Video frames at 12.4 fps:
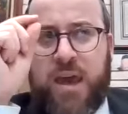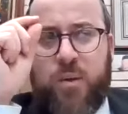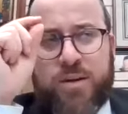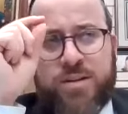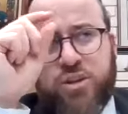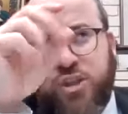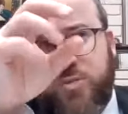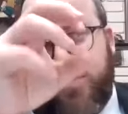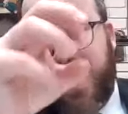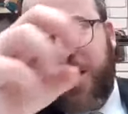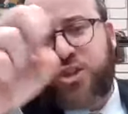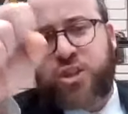it wasn't just
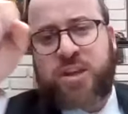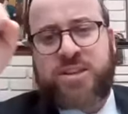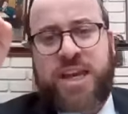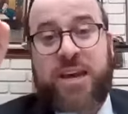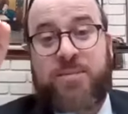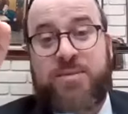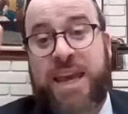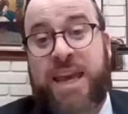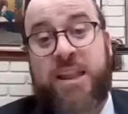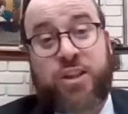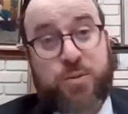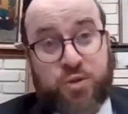Mash Yadekam
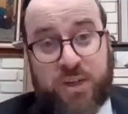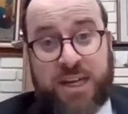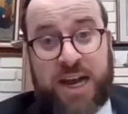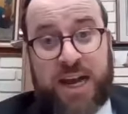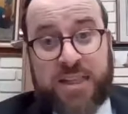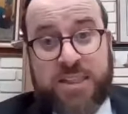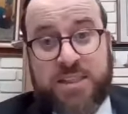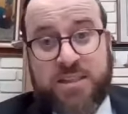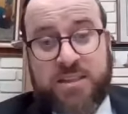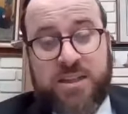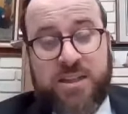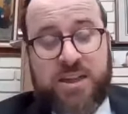taking Egyptian
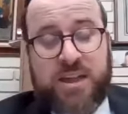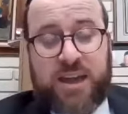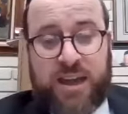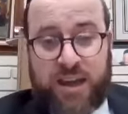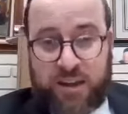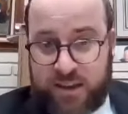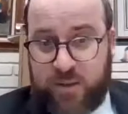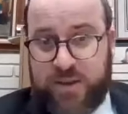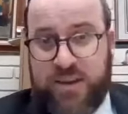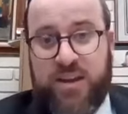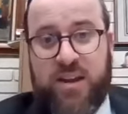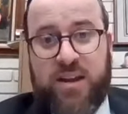gods, uh, like we
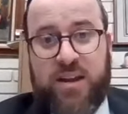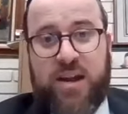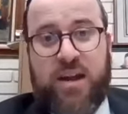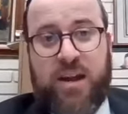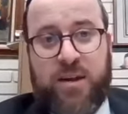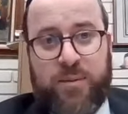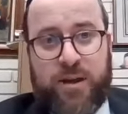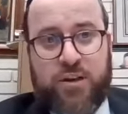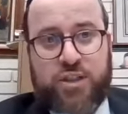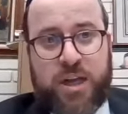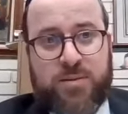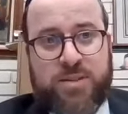did a
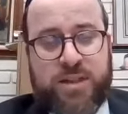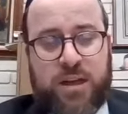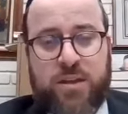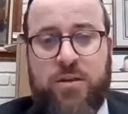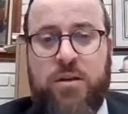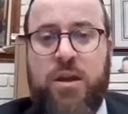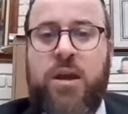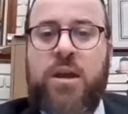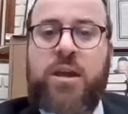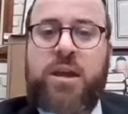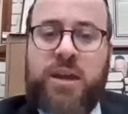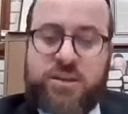a Shabbos ago.
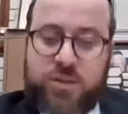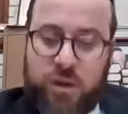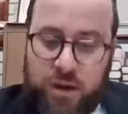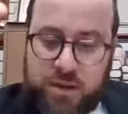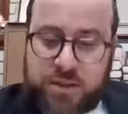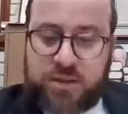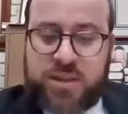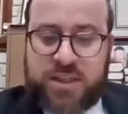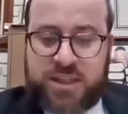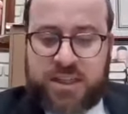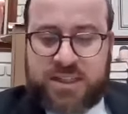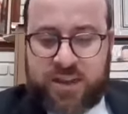It's also
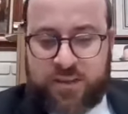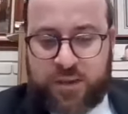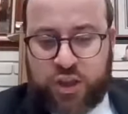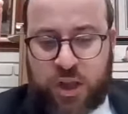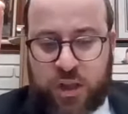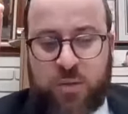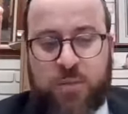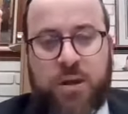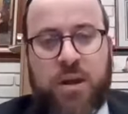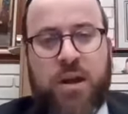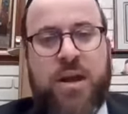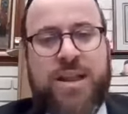says in Asiva Shalom,